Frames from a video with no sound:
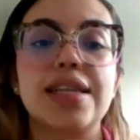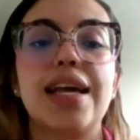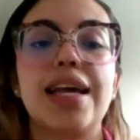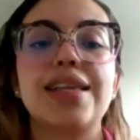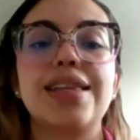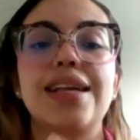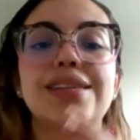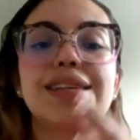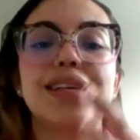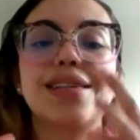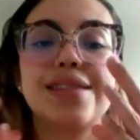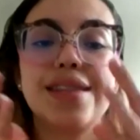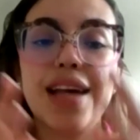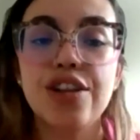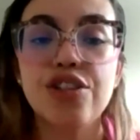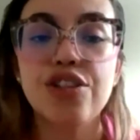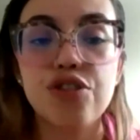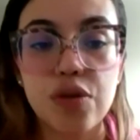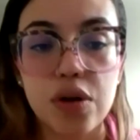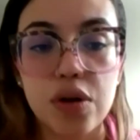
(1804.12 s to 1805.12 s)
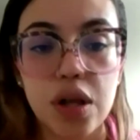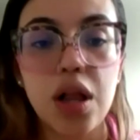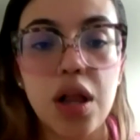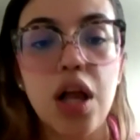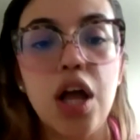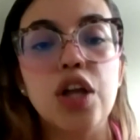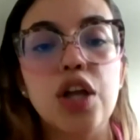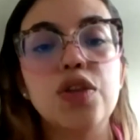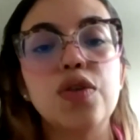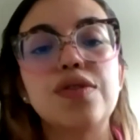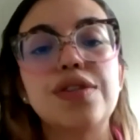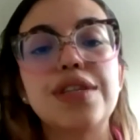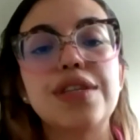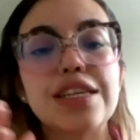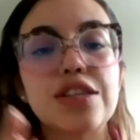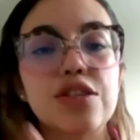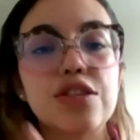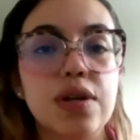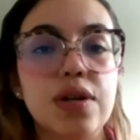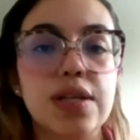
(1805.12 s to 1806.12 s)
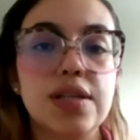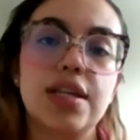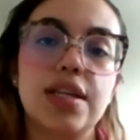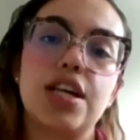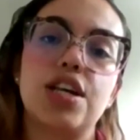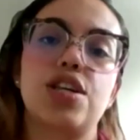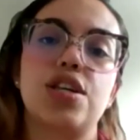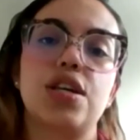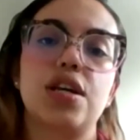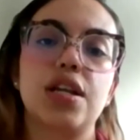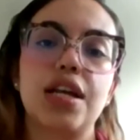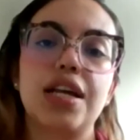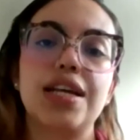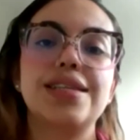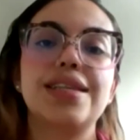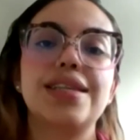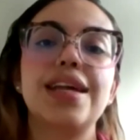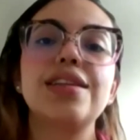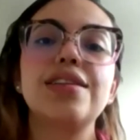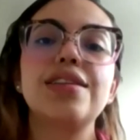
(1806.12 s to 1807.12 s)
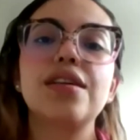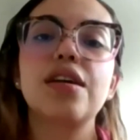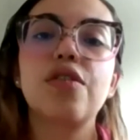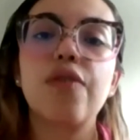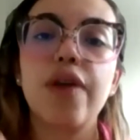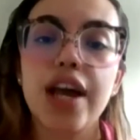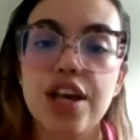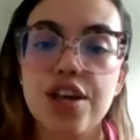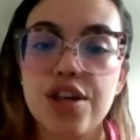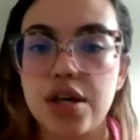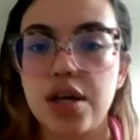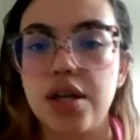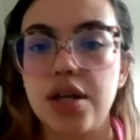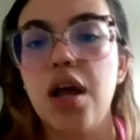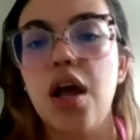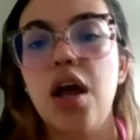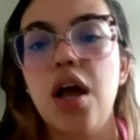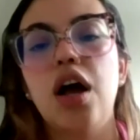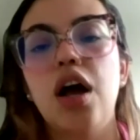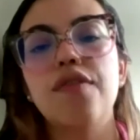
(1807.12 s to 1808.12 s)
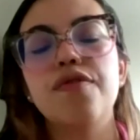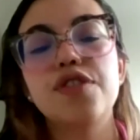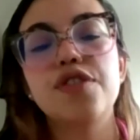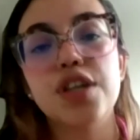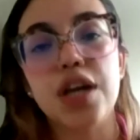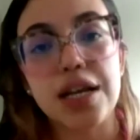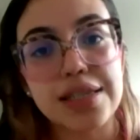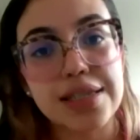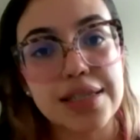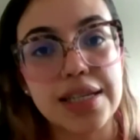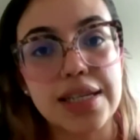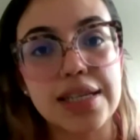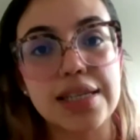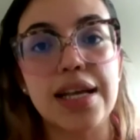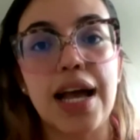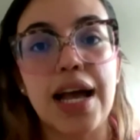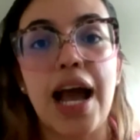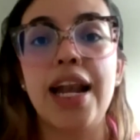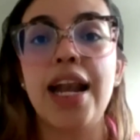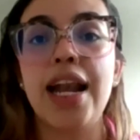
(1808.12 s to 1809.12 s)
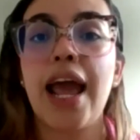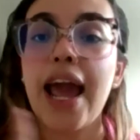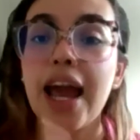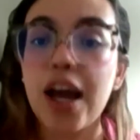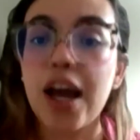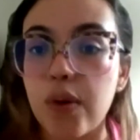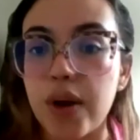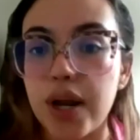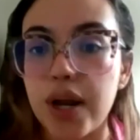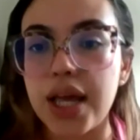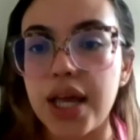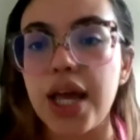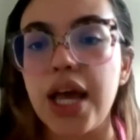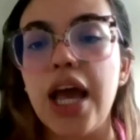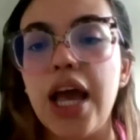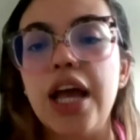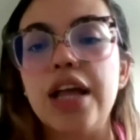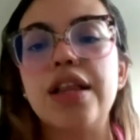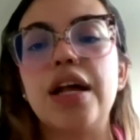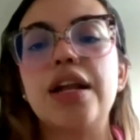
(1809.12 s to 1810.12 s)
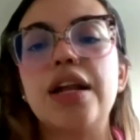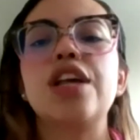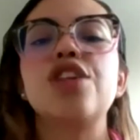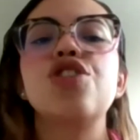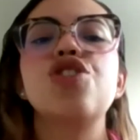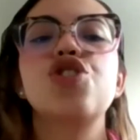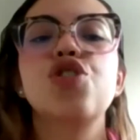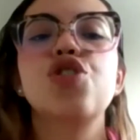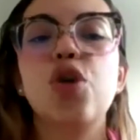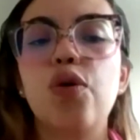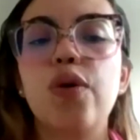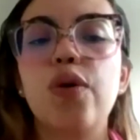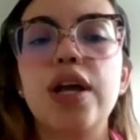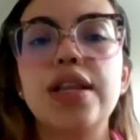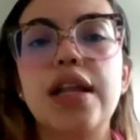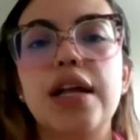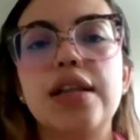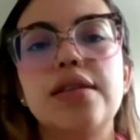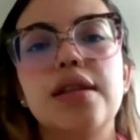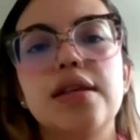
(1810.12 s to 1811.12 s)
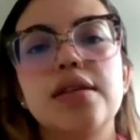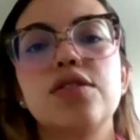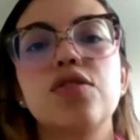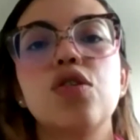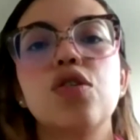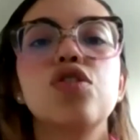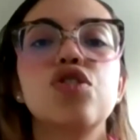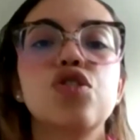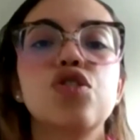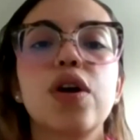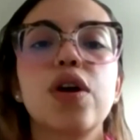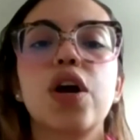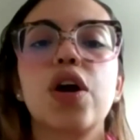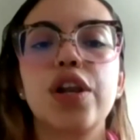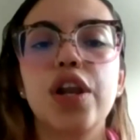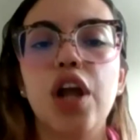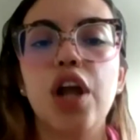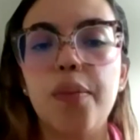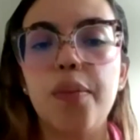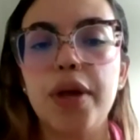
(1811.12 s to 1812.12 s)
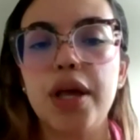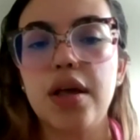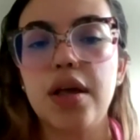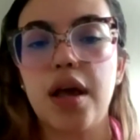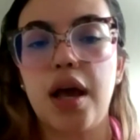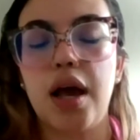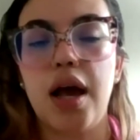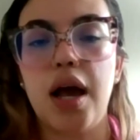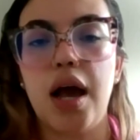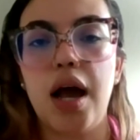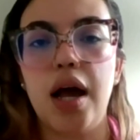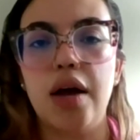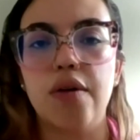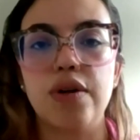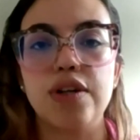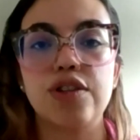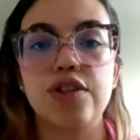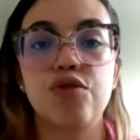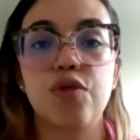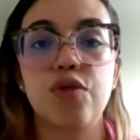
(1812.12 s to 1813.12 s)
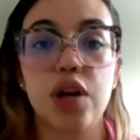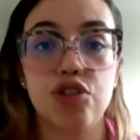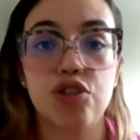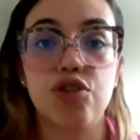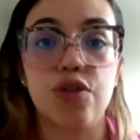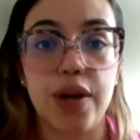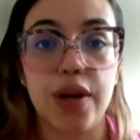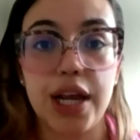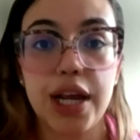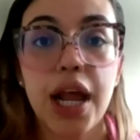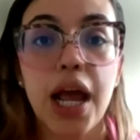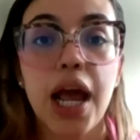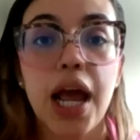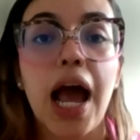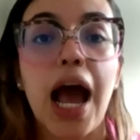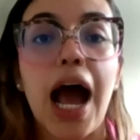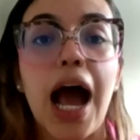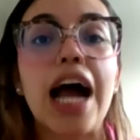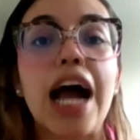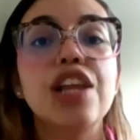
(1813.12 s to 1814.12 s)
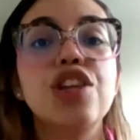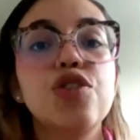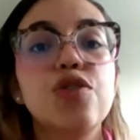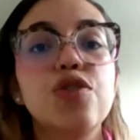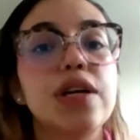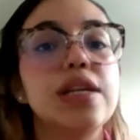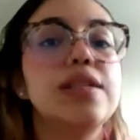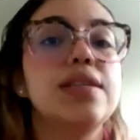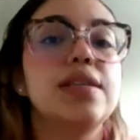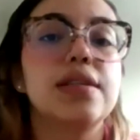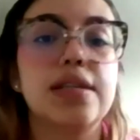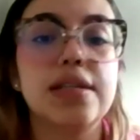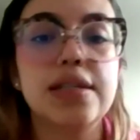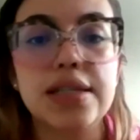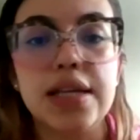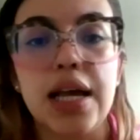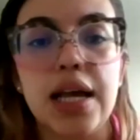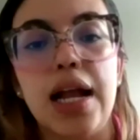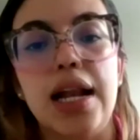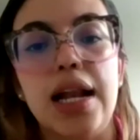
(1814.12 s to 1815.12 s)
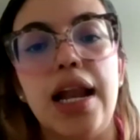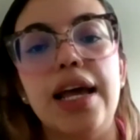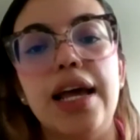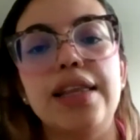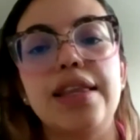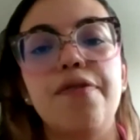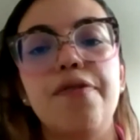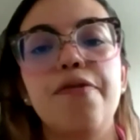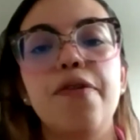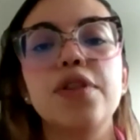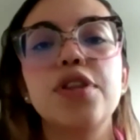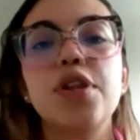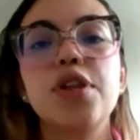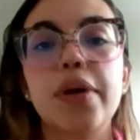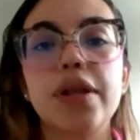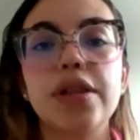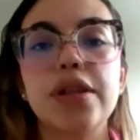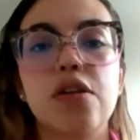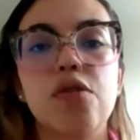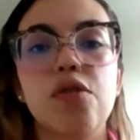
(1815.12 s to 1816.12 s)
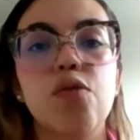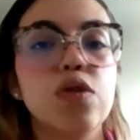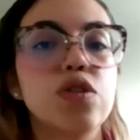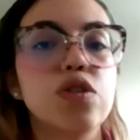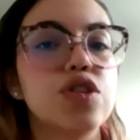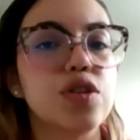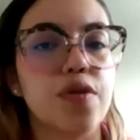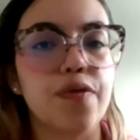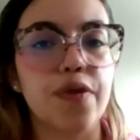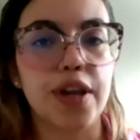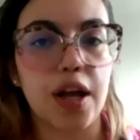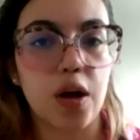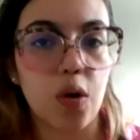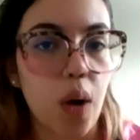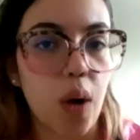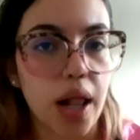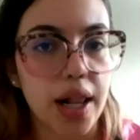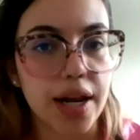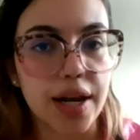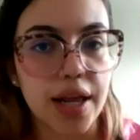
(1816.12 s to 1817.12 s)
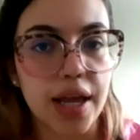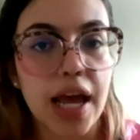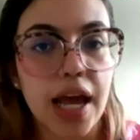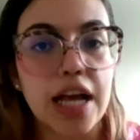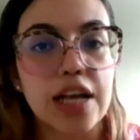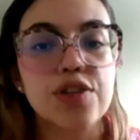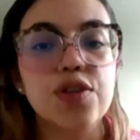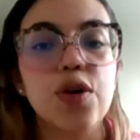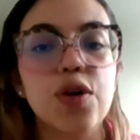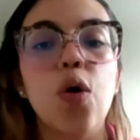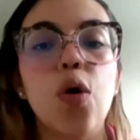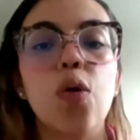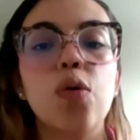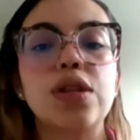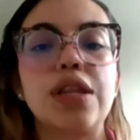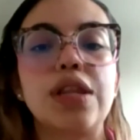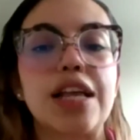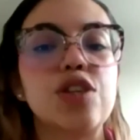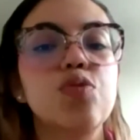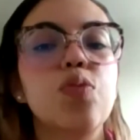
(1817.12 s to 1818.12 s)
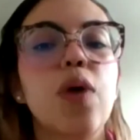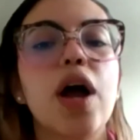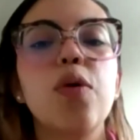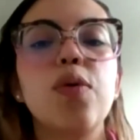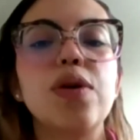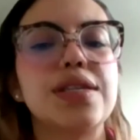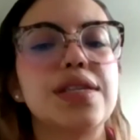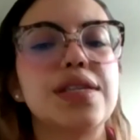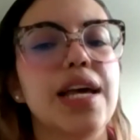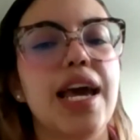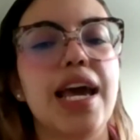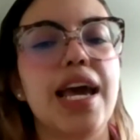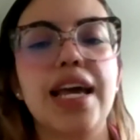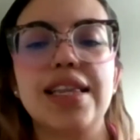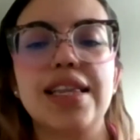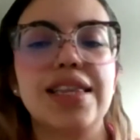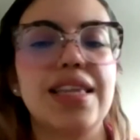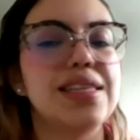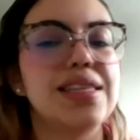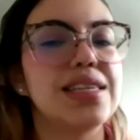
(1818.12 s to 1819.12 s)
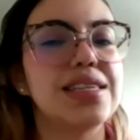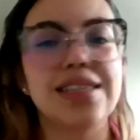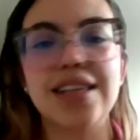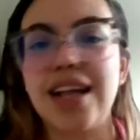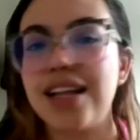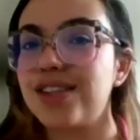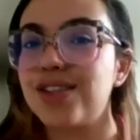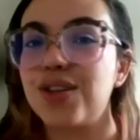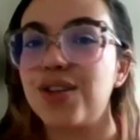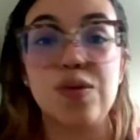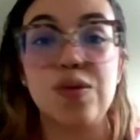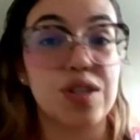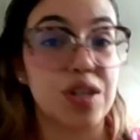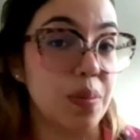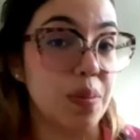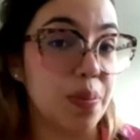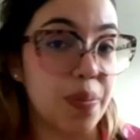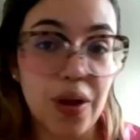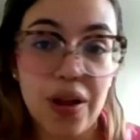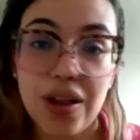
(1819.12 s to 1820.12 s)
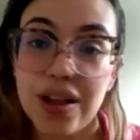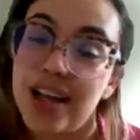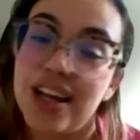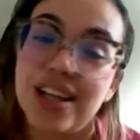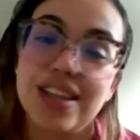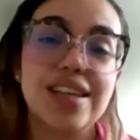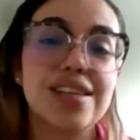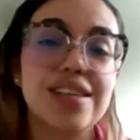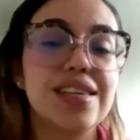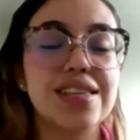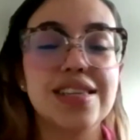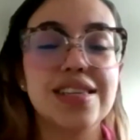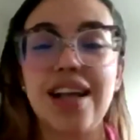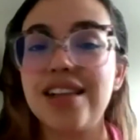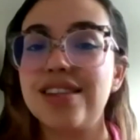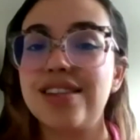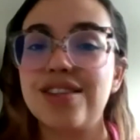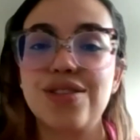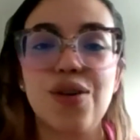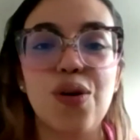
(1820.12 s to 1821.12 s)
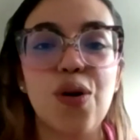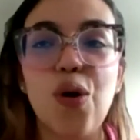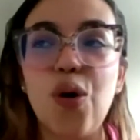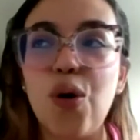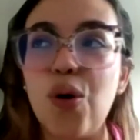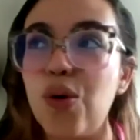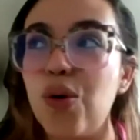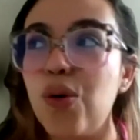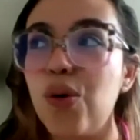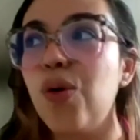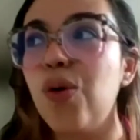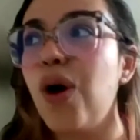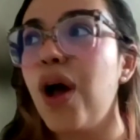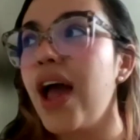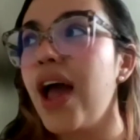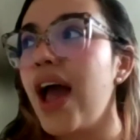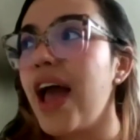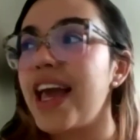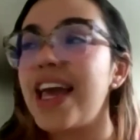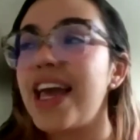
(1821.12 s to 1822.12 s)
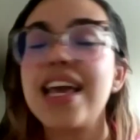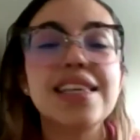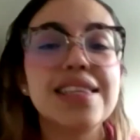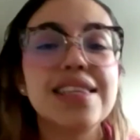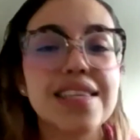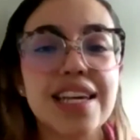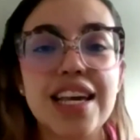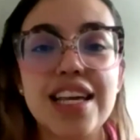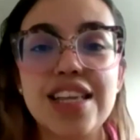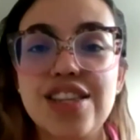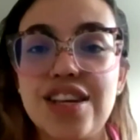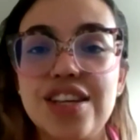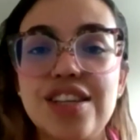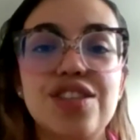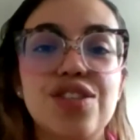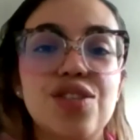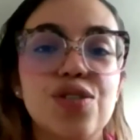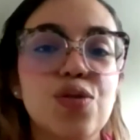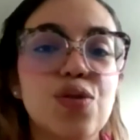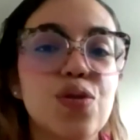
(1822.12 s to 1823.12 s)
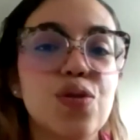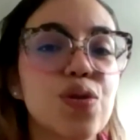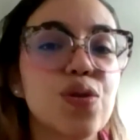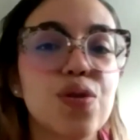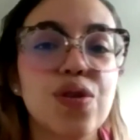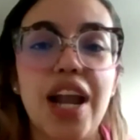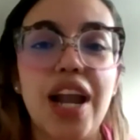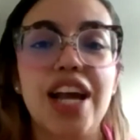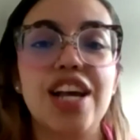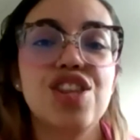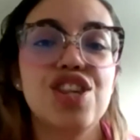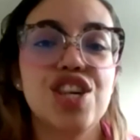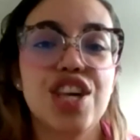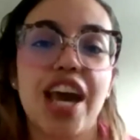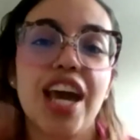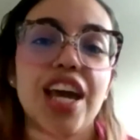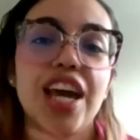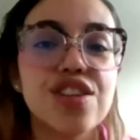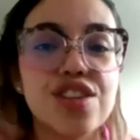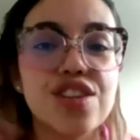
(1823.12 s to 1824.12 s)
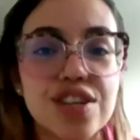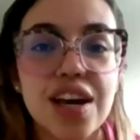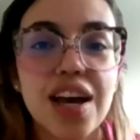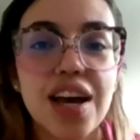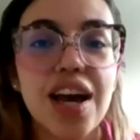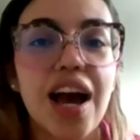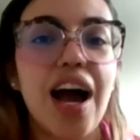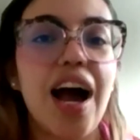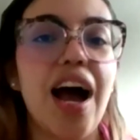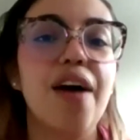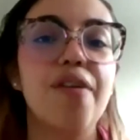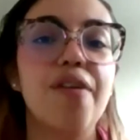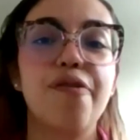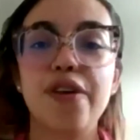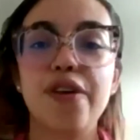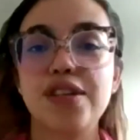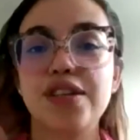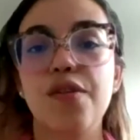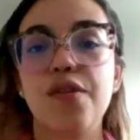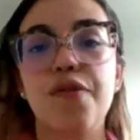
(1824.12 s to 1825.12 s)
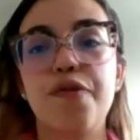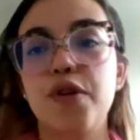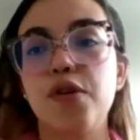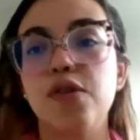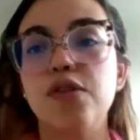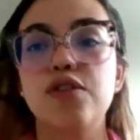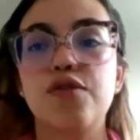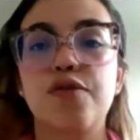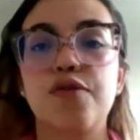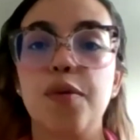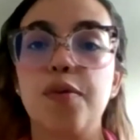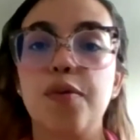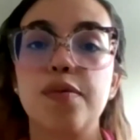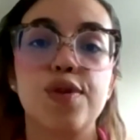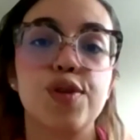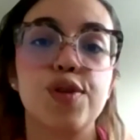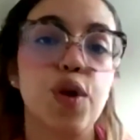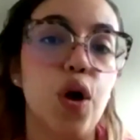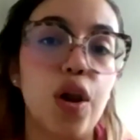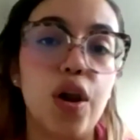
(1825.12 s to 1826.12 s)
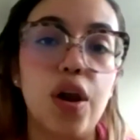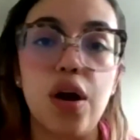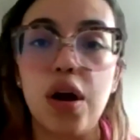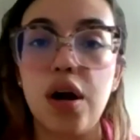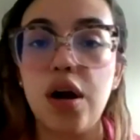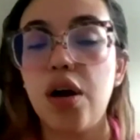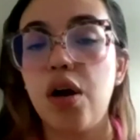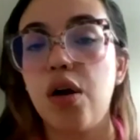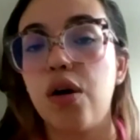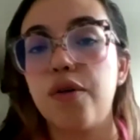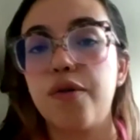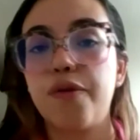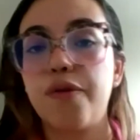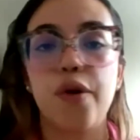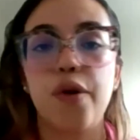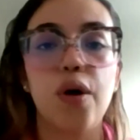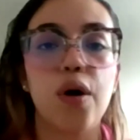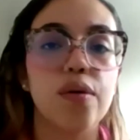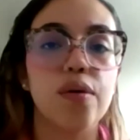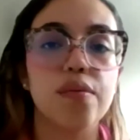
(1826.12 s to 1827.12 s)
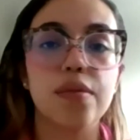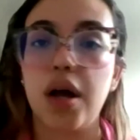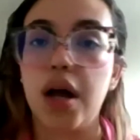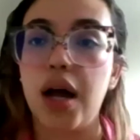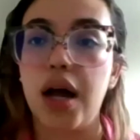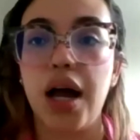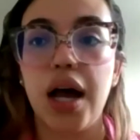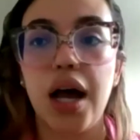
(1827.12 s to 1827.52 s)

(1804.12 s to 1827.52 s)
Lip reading: is like that the central to this transition is the integration of justice and equity, that ensuring that the socioeconomic restructuring addresses like the fundamental roots of inequality. So that's why we say this is not so simple. This is not so easy just to like change fossil fuels from solar or from